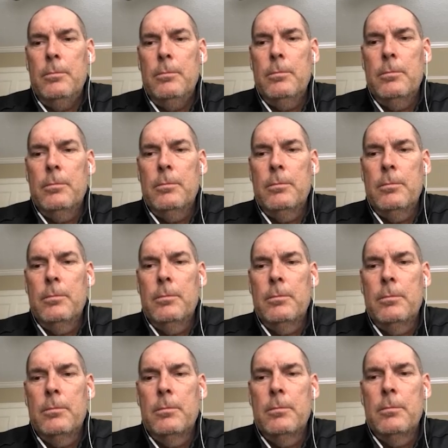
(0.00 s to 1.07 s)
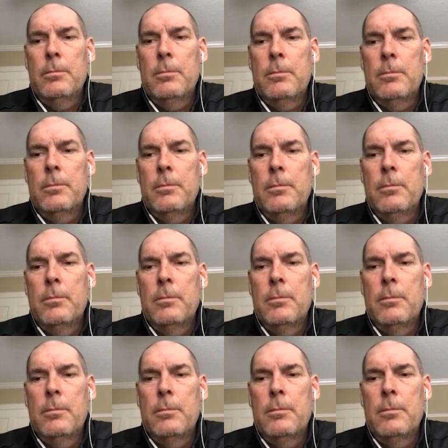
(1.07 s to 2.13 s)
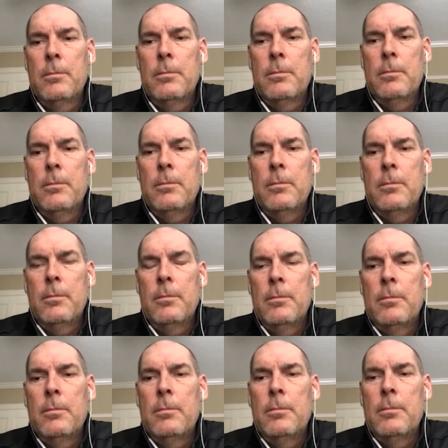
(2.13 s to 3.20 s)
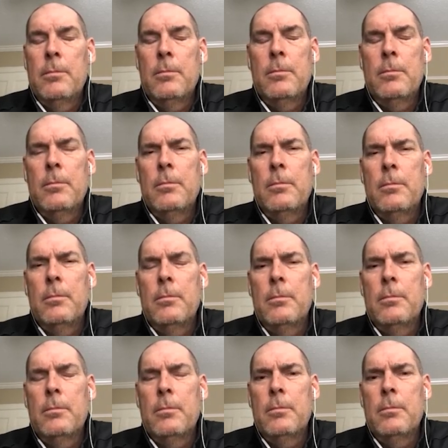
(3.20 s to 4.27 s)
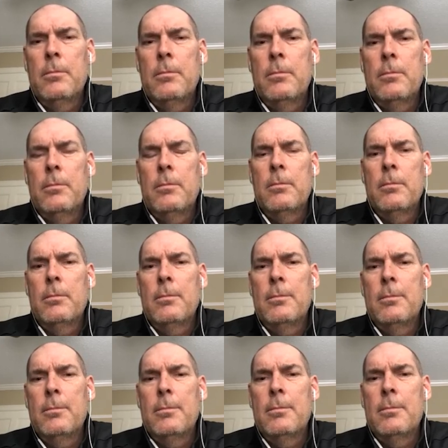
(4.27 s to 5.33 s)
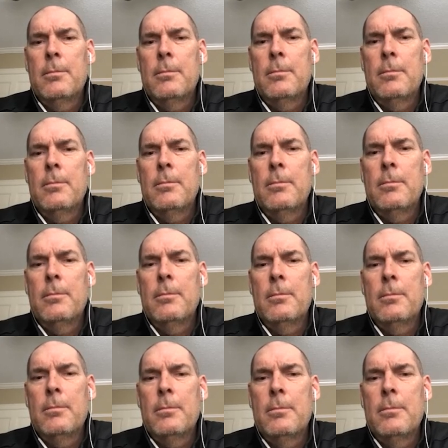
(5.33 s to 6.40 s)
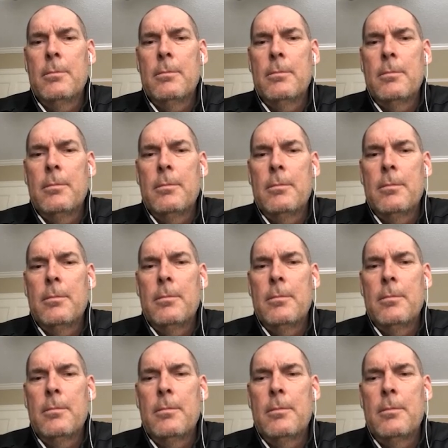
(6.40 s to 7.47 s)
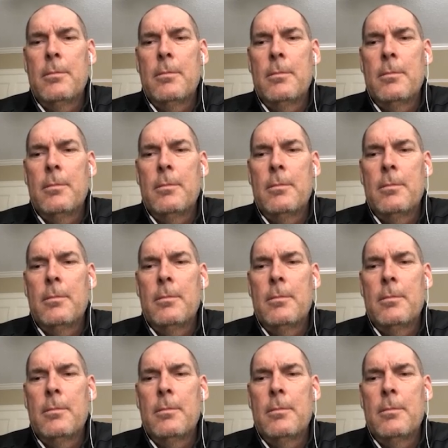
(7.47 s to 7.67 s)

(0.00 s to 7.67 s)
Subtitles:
No words are spoken by the person on screen.